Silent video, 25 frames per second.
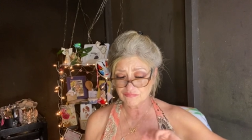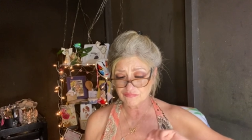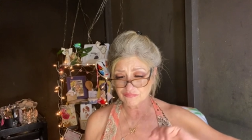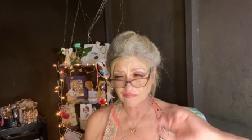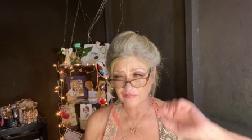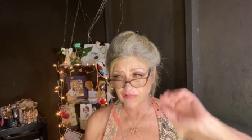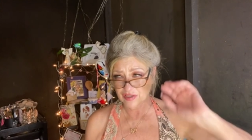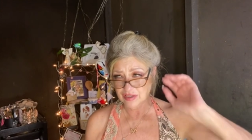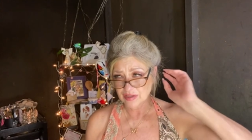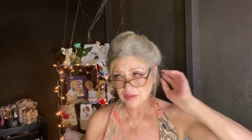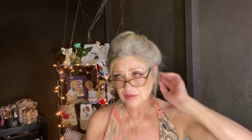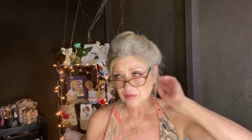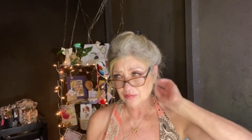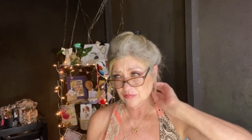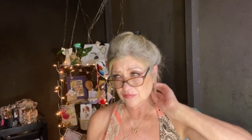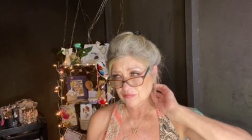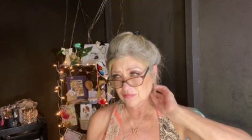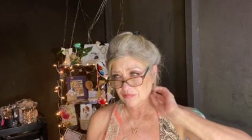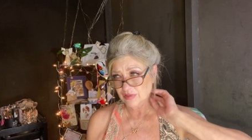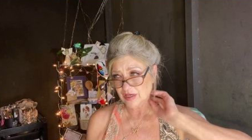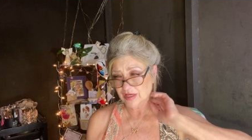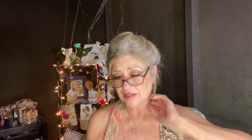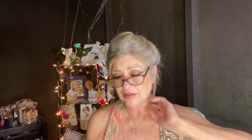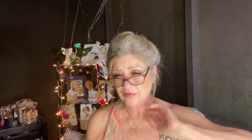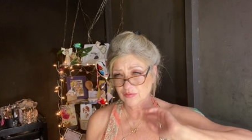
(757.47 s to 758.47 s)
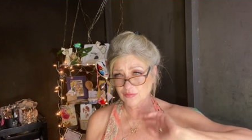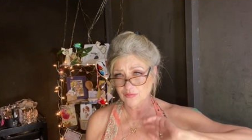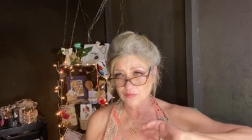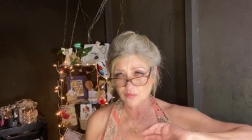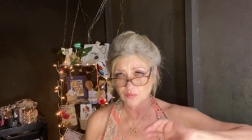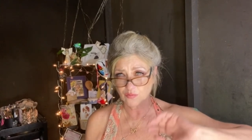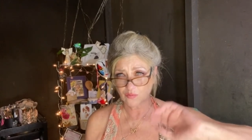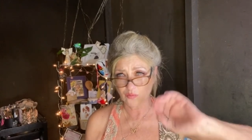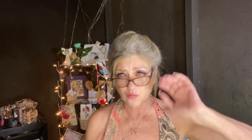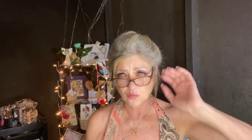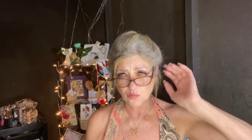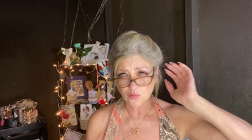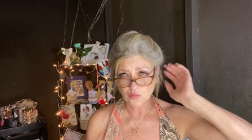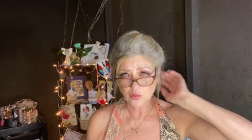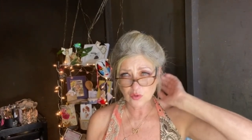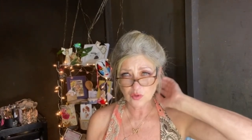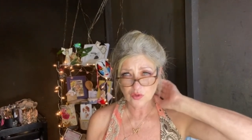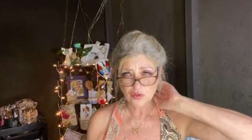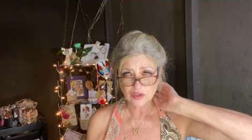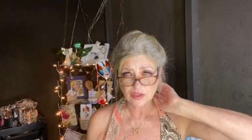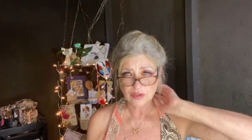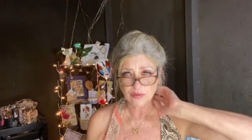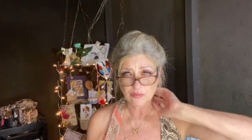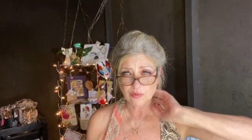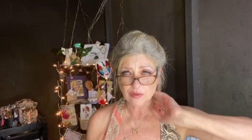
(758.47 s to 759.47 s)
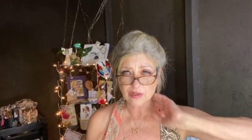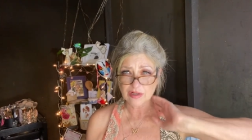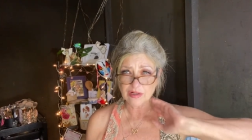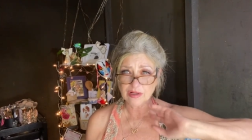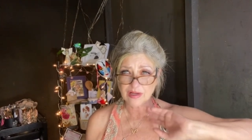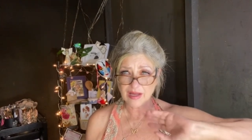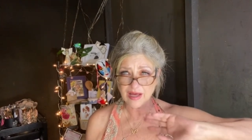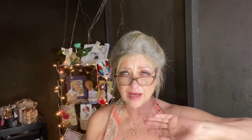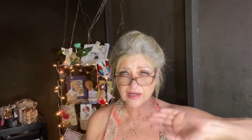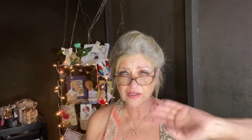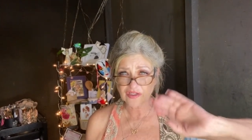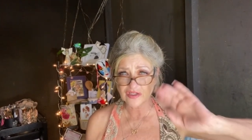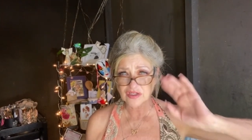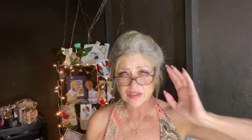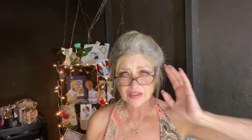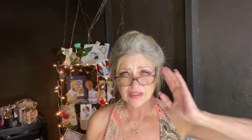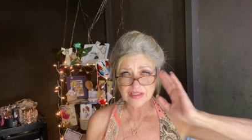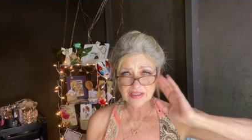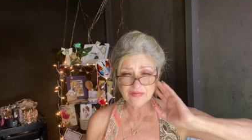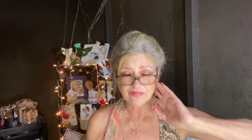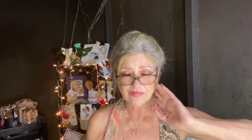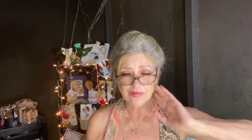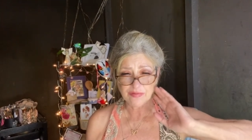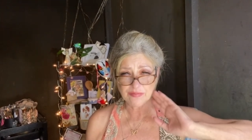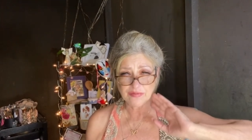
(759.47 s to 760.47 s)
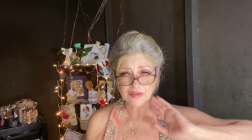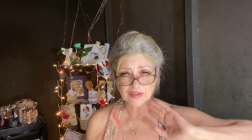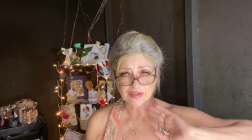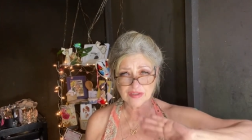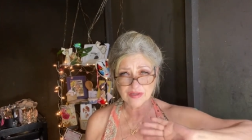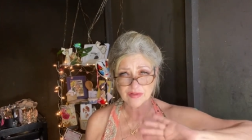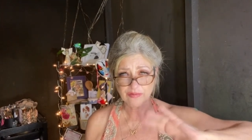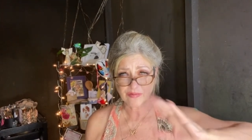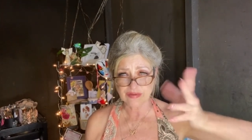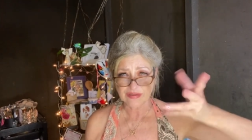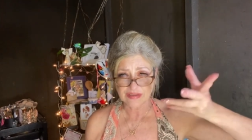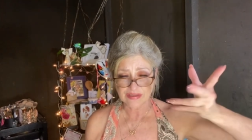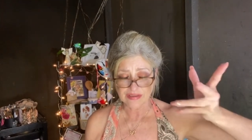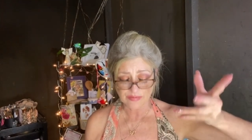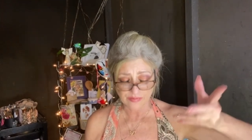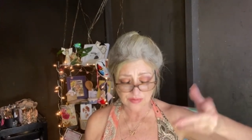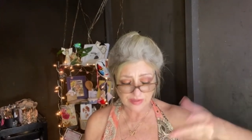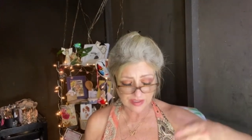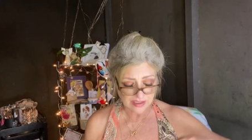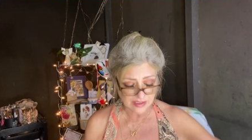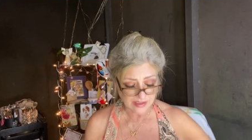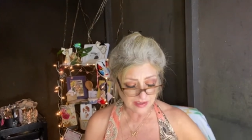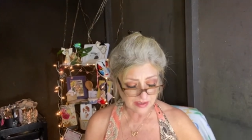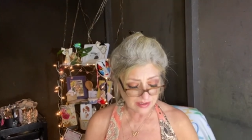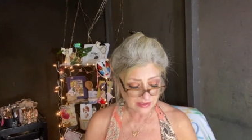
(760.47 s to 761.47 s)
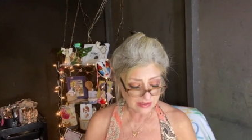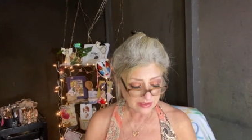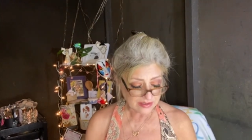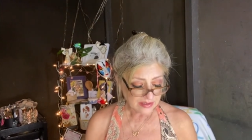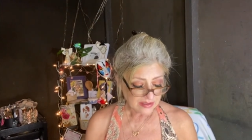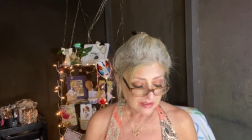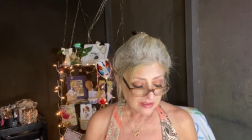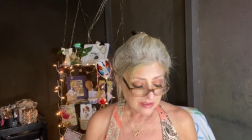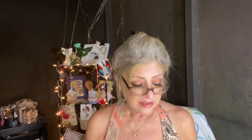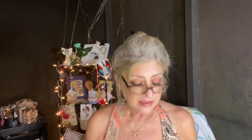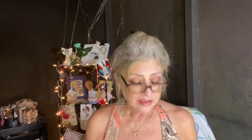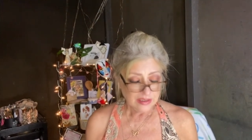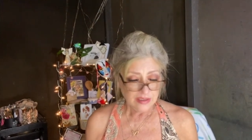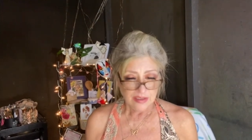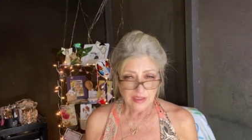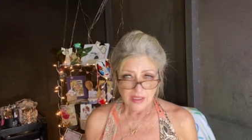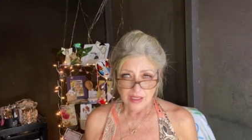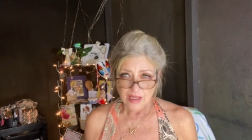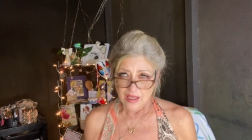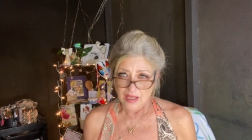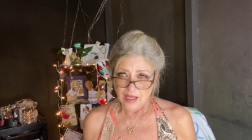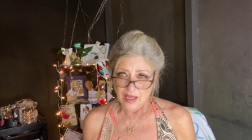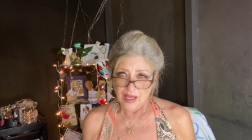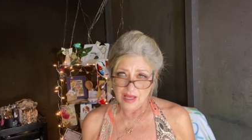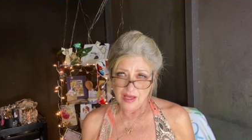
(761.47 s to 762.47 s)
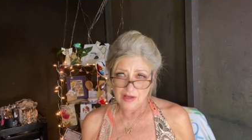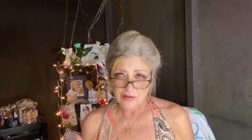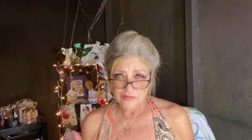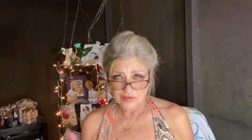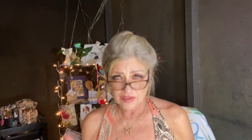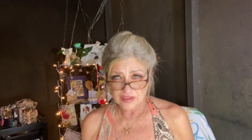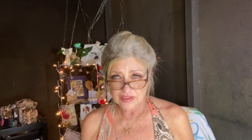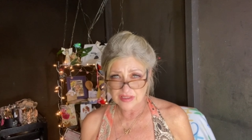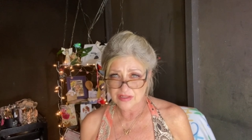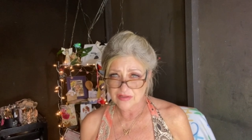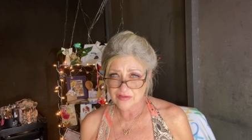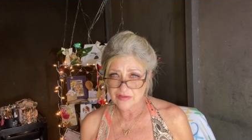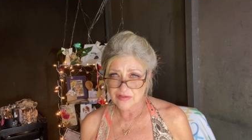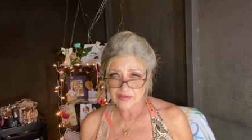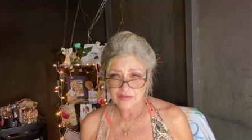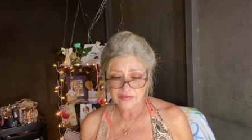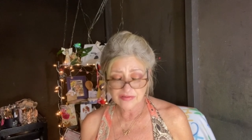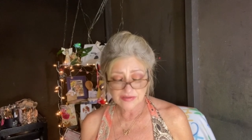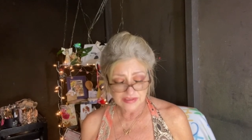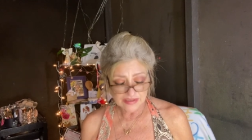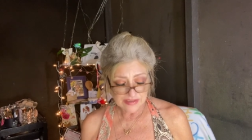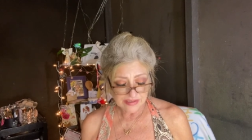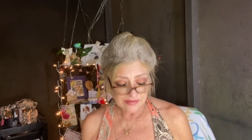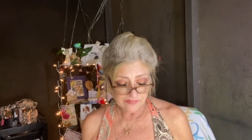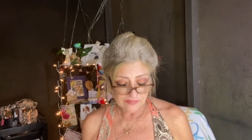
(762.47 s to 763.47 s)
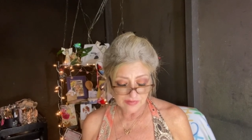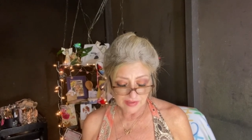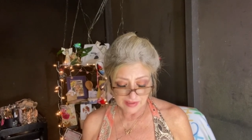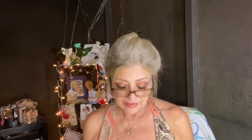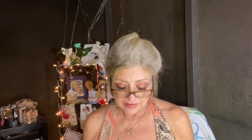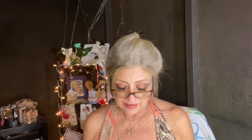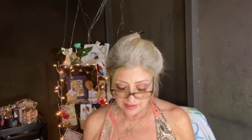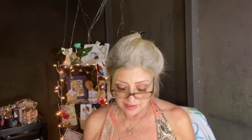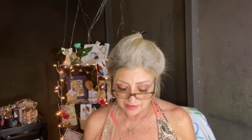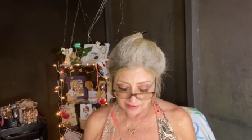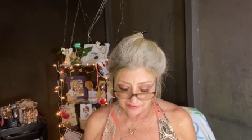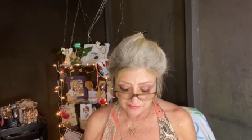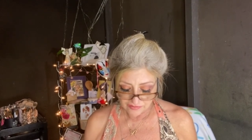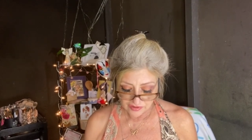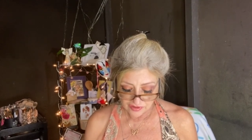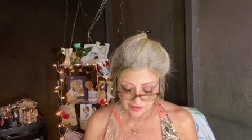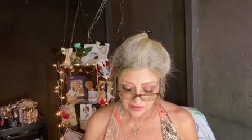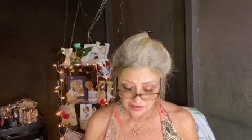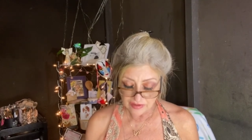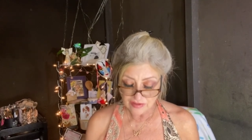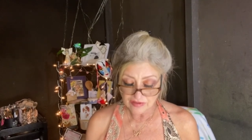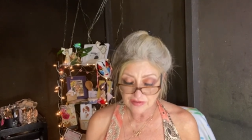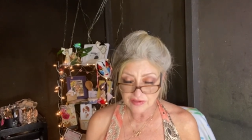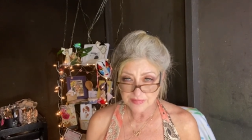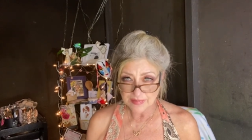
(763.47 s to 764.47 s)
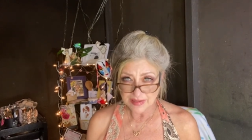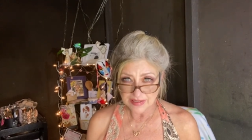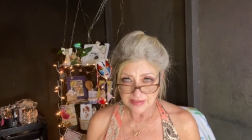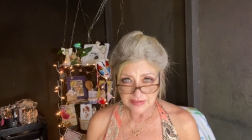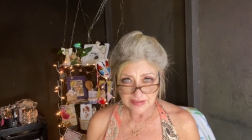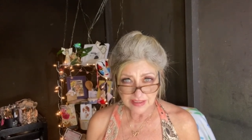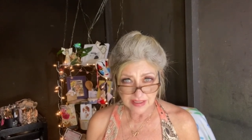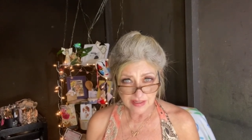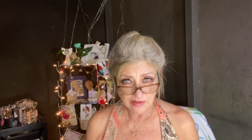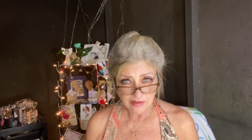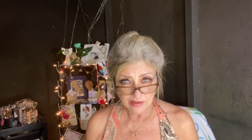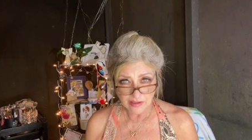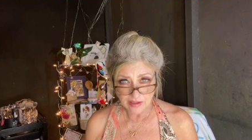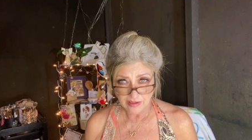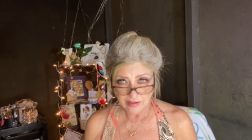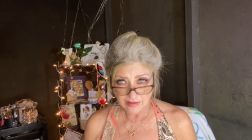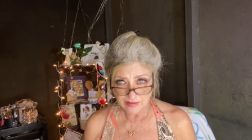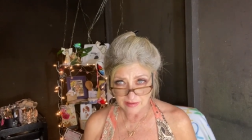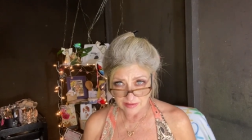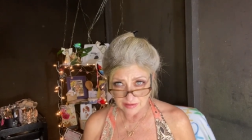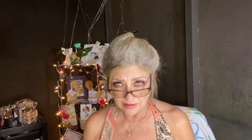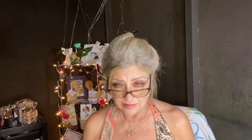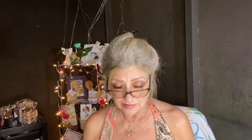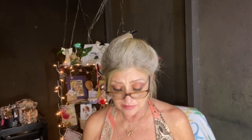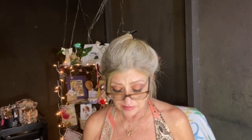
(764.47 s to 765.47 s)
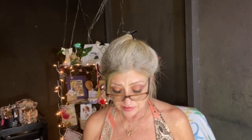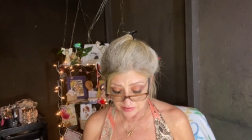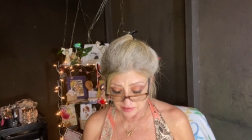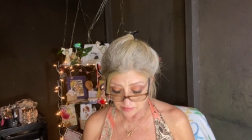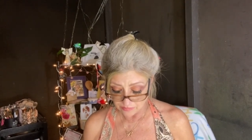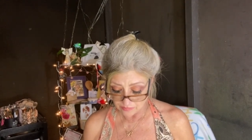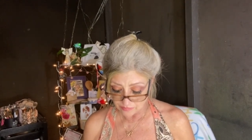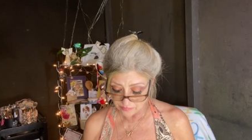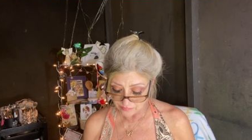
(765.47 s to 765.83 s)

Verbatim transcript: you know, I don't usually wear lashes if I'm just going somewhere out to dinner and stuff like that. I'll just use mascara. So,